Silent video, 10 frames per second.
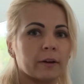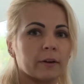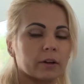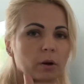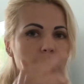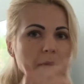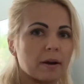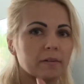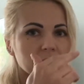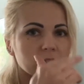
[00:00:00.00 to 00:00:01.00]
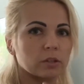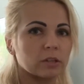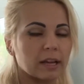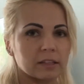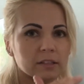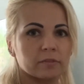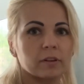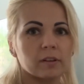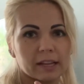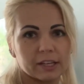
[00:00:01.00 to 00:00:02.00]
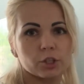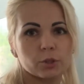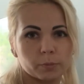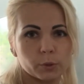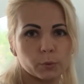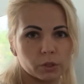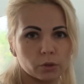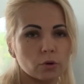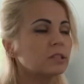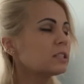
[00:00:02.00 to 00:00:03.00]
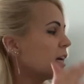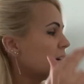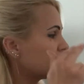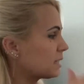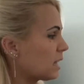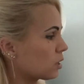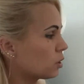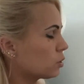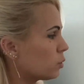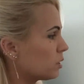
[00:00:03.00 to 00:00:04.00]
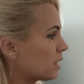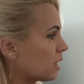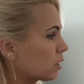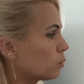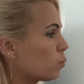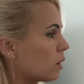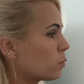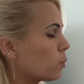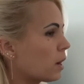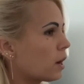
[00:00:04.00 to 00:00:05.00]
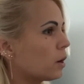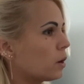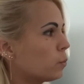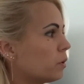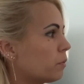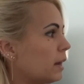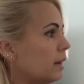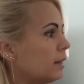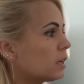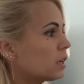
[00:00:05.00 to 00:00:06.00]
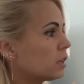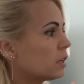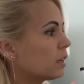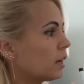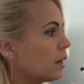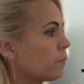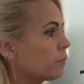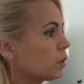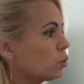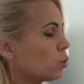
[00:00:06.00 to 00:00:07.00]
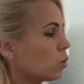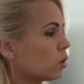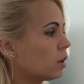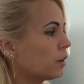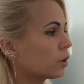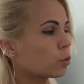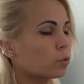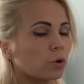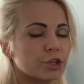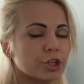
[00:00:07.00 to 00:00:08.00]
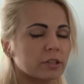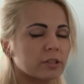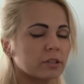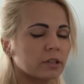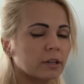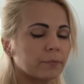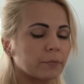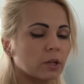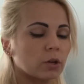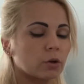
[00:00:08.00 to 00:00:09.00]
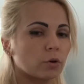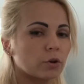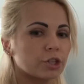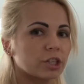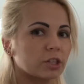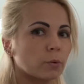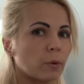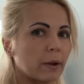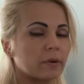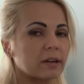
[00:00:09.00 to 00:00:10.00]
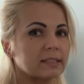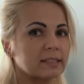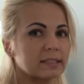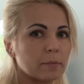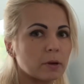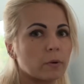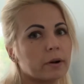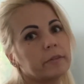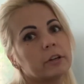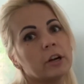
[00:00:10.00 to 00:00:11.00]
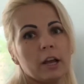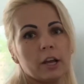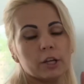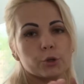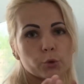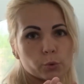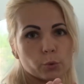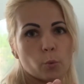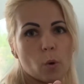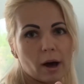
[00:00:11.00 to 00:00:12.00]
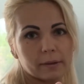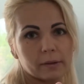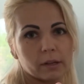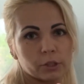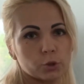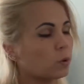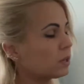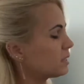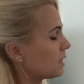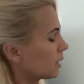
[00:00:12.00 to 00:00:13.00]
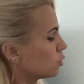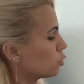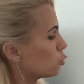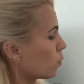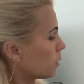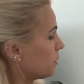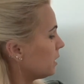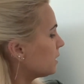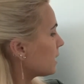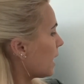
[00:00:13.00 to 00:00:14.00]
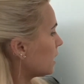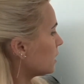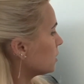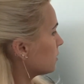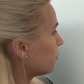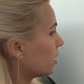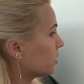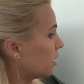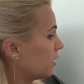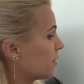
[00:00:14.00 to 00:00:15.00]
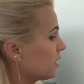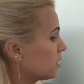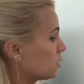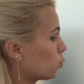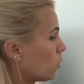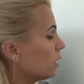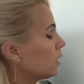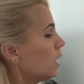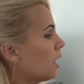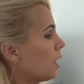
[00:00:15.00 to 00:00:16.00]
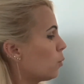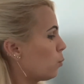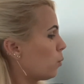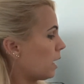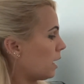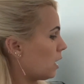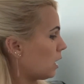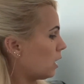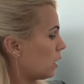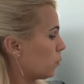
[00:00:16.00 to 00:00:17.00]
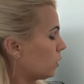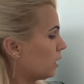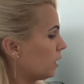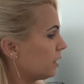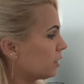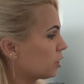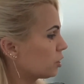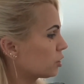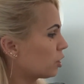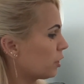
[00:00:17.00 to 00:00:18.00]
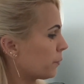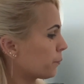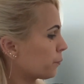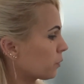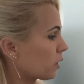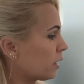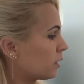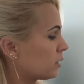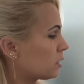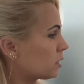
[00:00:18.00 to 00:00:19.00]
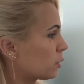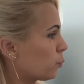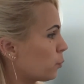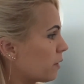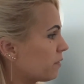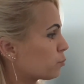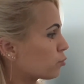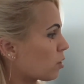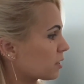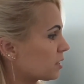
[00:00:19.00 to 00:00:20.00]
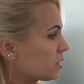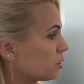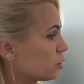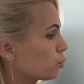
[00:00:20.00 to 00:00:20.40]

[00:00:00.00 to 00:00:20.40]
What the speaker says: comparison and the relation between knots, second one where we were linking your crochet quaver and semi-quaver to one second, to 1 bead, and finally this one where we linking and where we're practicing to